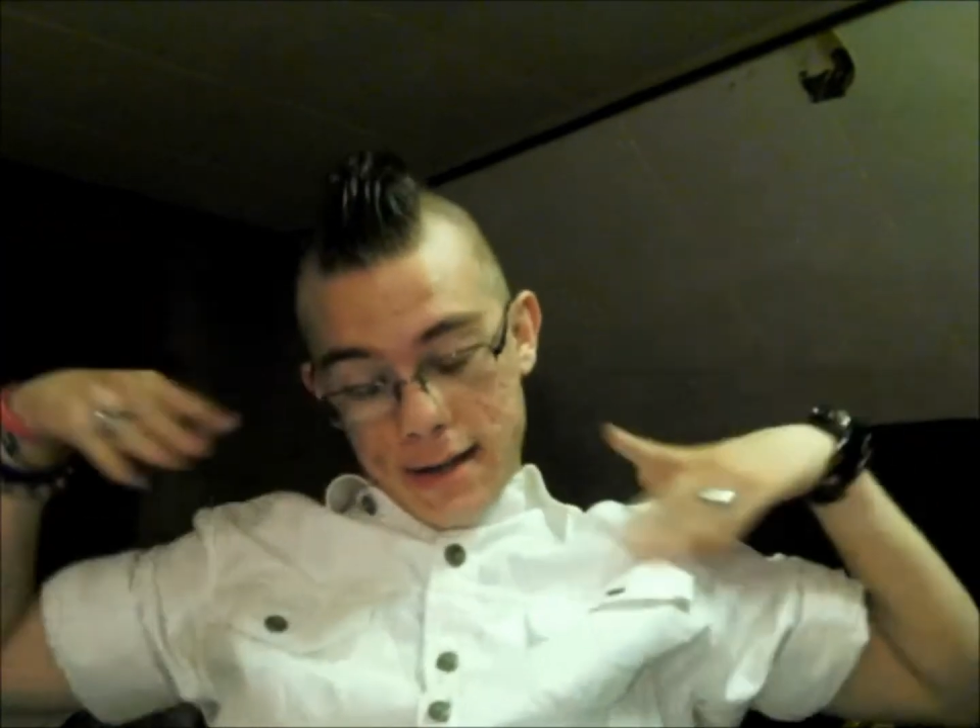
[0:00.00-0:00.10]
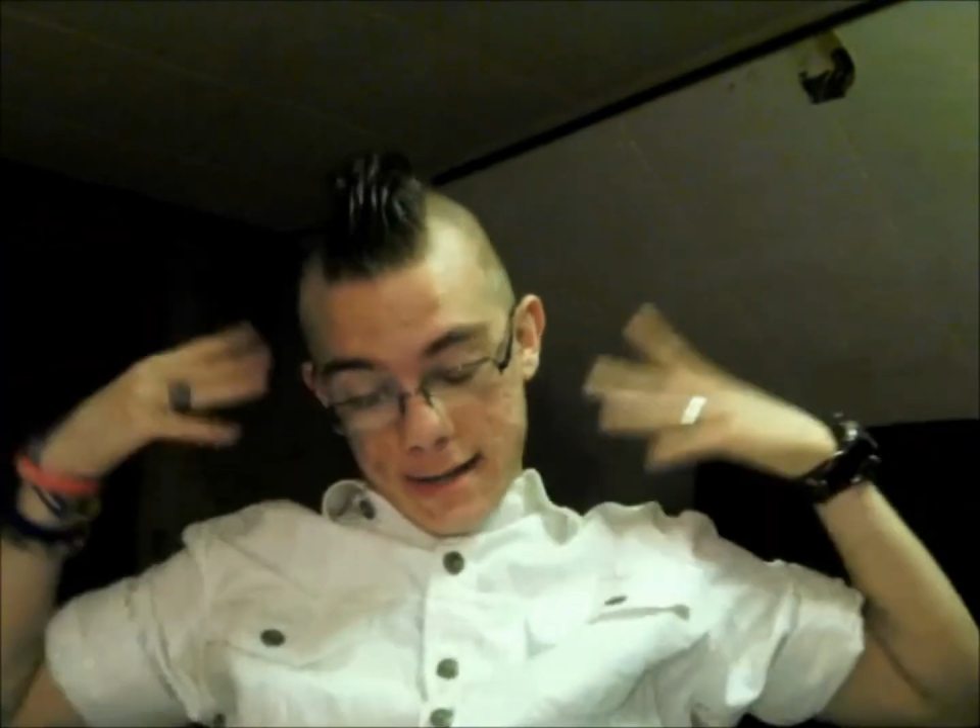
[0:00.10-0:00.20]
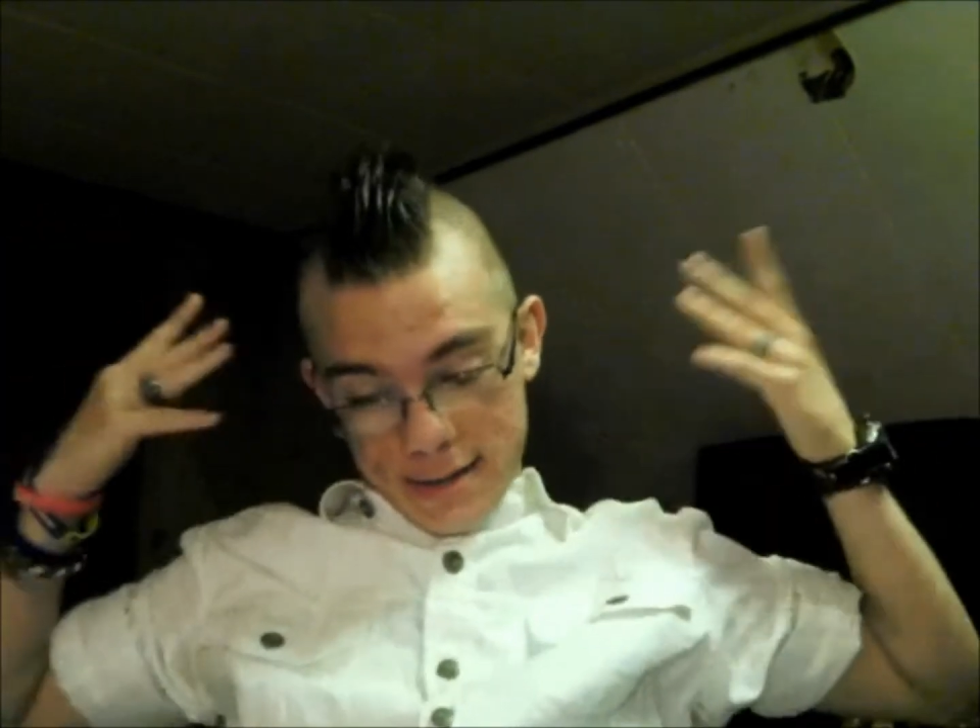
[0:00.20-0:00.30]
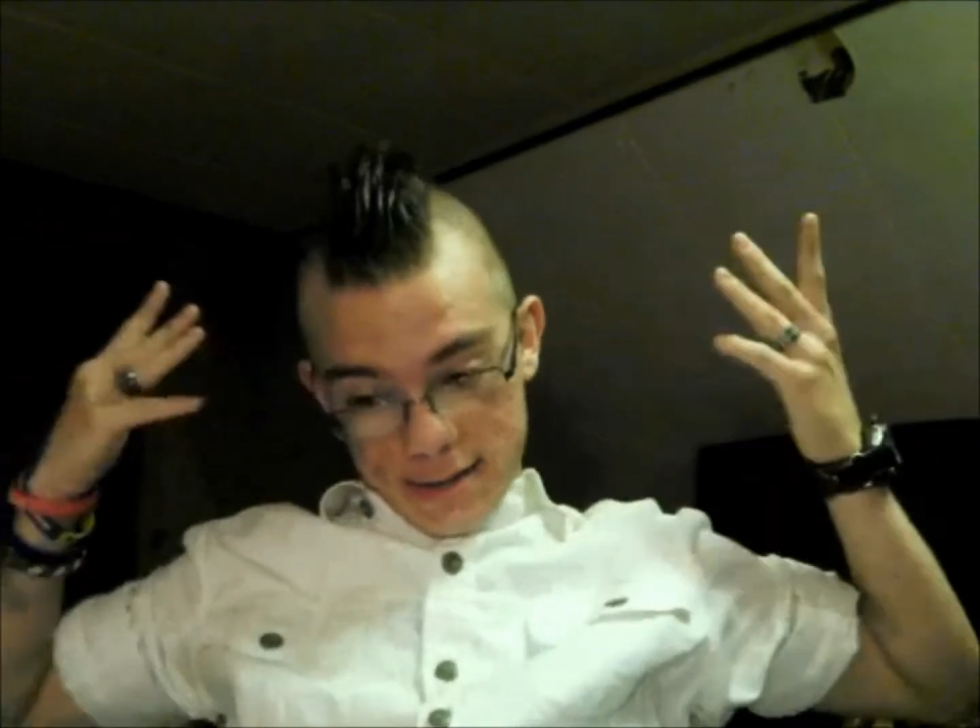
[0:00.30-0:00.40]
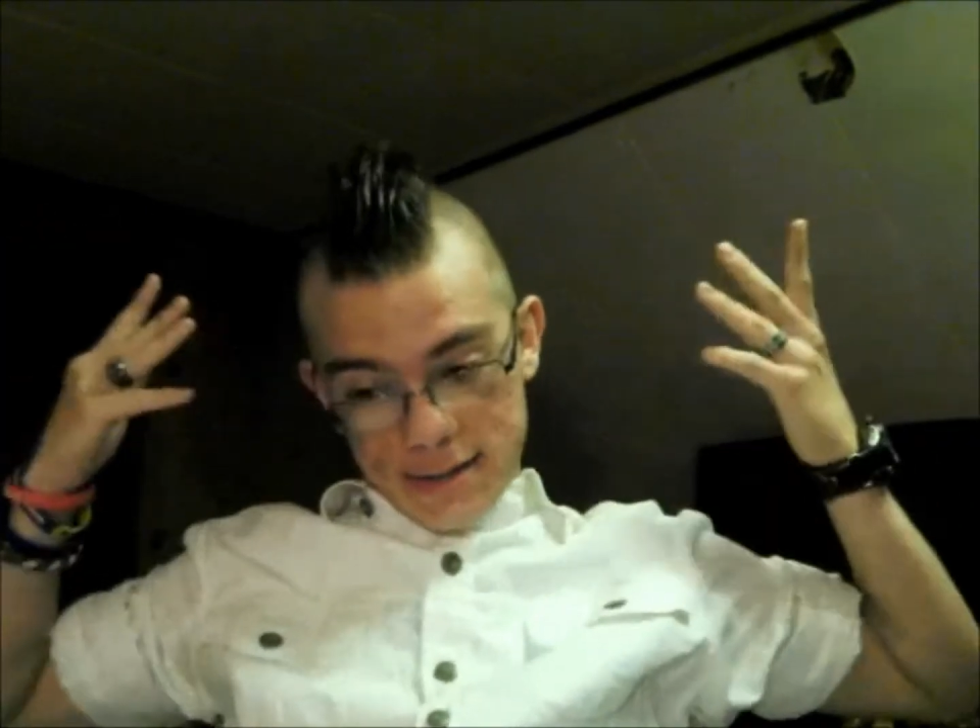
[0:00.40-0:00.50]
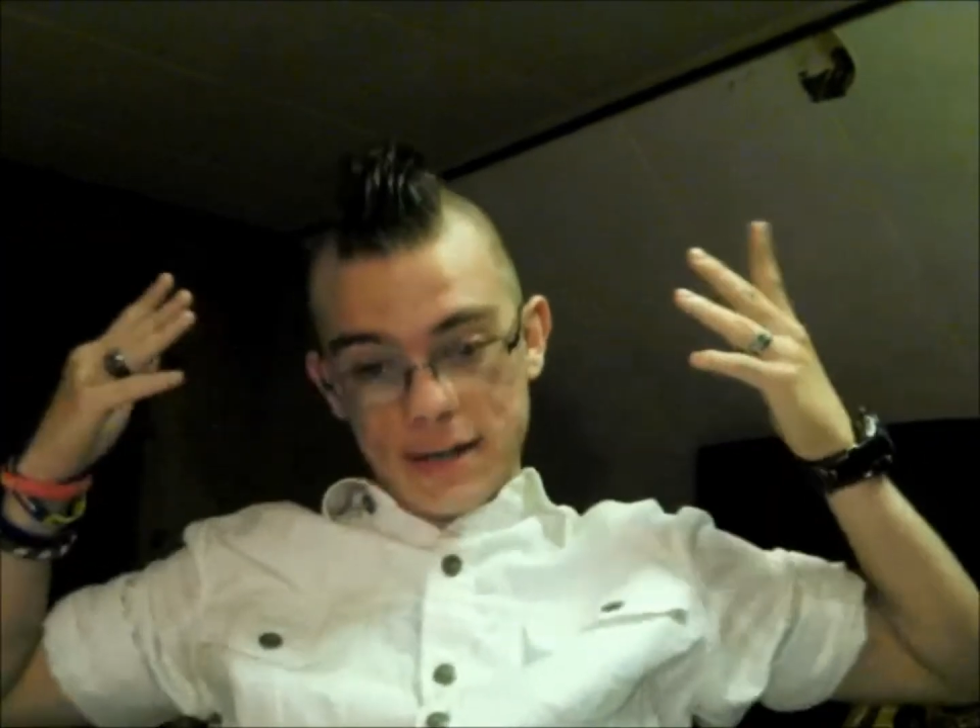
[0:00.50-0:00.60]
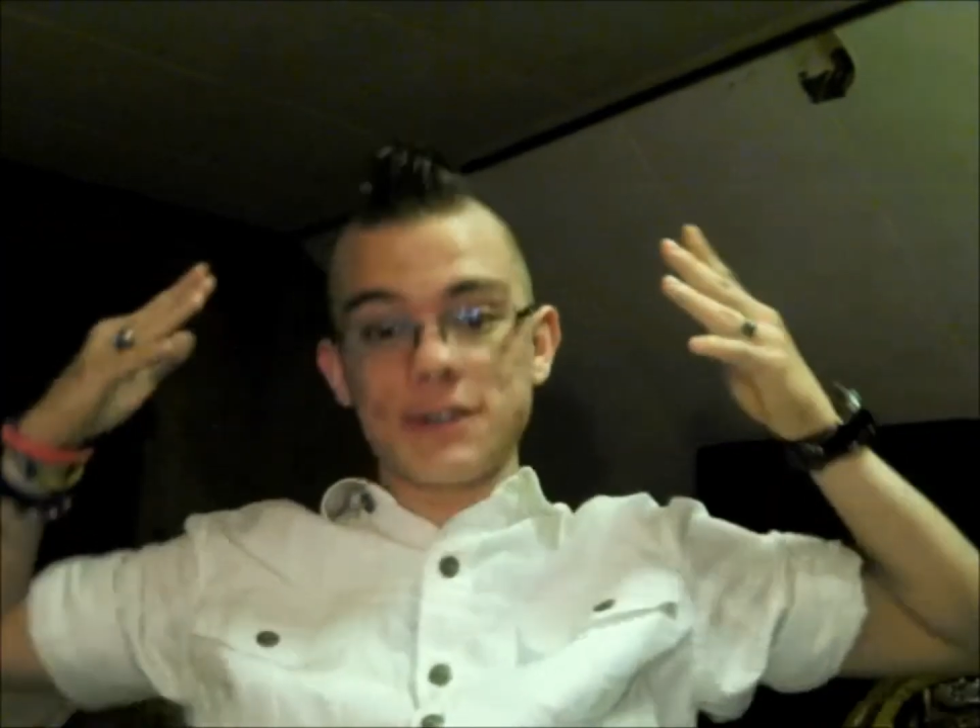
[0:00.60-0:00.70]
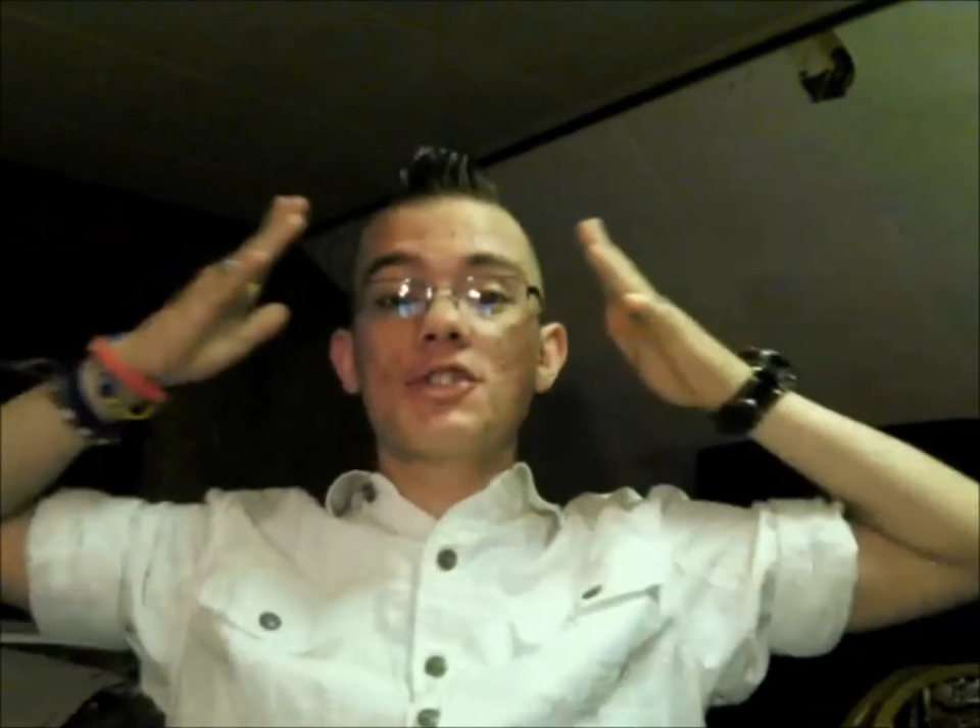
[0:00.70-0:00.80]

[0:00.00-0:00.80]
as such,